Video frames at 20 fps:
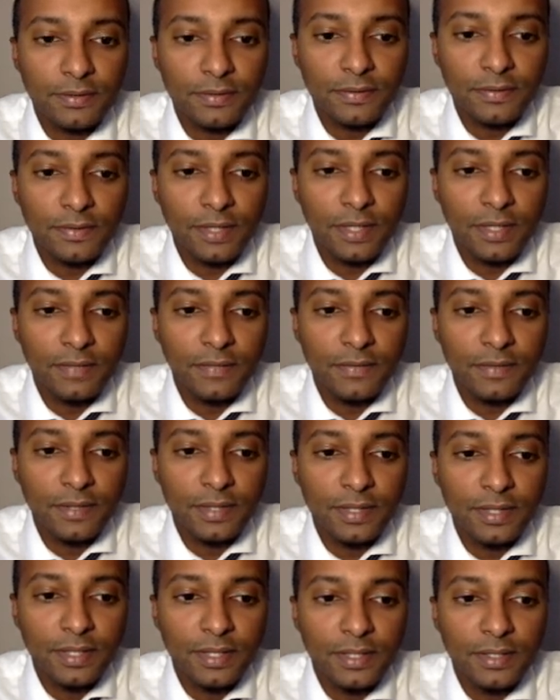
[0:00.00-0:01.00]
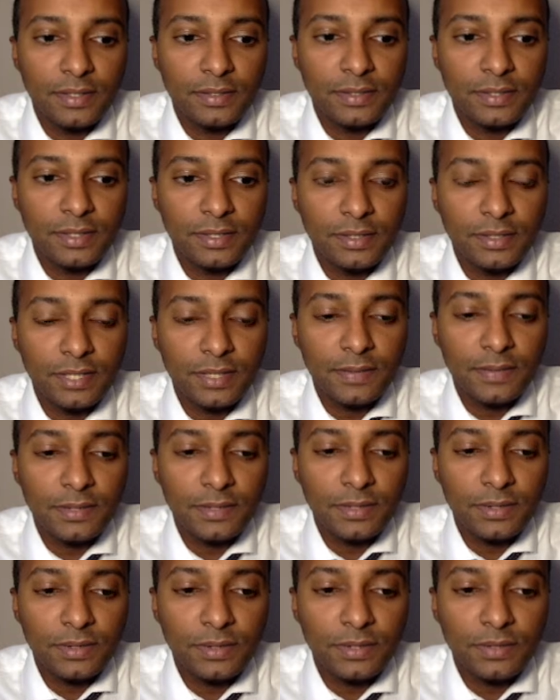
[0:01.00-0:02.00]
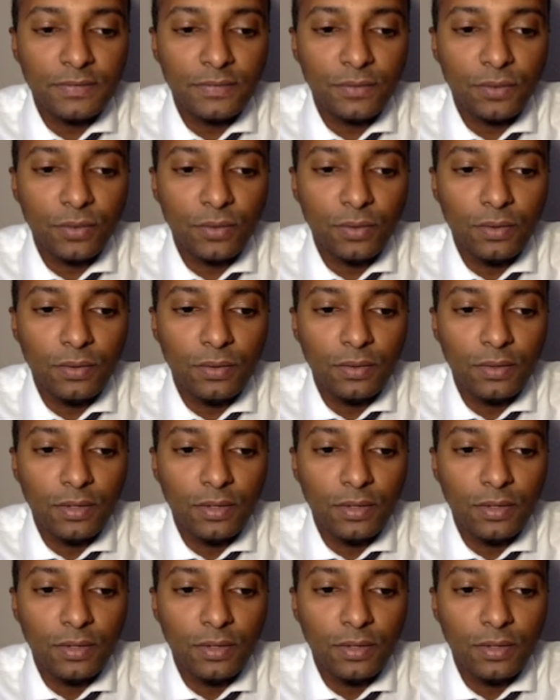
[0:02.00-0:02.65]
5. 2 times 2 is 4.